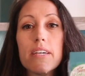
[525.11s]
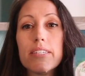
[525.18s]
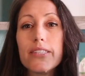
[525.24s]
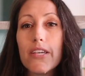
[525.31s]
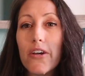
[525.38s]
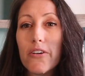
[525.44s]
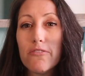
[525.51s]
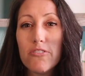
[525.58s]

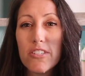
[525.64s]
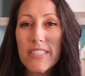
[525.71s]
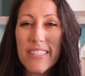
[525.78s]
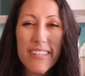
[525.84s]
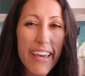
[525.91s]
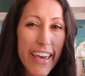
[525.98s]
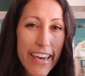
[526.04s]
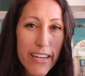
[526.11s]
So just
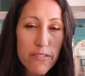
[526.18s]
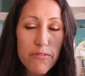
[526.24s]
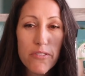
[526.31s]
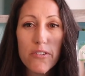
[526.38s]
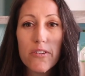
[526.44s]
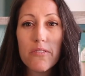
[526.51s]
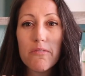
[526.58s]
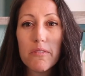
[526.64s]
a
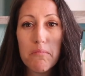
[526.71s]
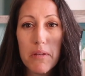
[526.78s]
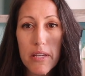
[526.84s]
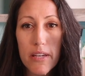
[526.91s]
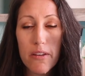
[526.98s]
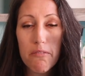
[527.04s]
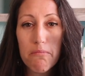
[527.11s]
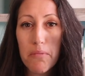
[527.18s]
handful would
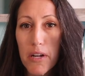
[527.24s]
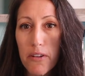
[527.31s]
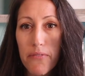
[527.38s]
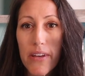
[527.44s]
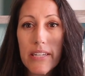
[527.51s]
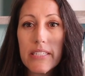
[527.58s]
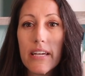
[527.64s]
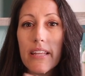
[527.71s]
be
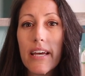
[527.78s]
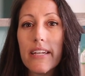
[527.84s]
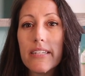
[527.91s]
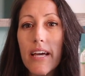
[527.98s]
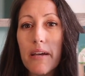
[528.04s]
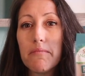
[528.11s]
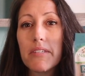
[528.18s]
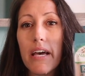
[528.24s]
perfect. A lot of
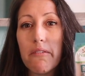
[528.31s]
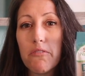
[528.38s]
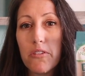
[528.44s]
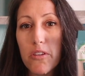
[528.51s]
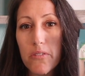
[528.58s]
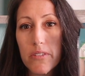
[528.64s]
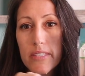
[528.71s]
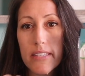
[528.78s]
times I will
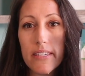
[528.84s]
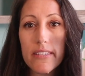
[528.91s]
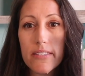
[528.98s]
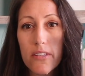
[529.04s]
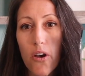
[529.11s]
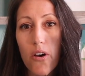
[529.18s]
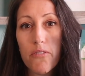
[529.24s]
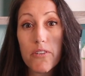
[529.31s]
use
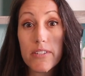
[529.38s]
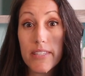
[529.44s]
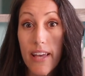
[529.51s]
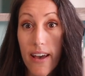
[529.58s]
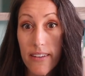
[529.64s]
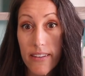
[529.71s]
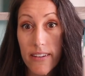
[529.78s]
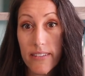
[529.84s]
these over
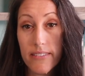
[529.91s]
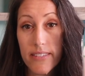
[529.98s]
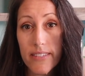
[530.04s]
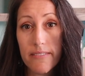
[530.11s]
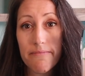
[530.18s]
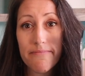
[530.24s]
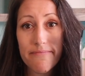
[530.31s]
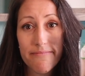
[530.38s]
salads.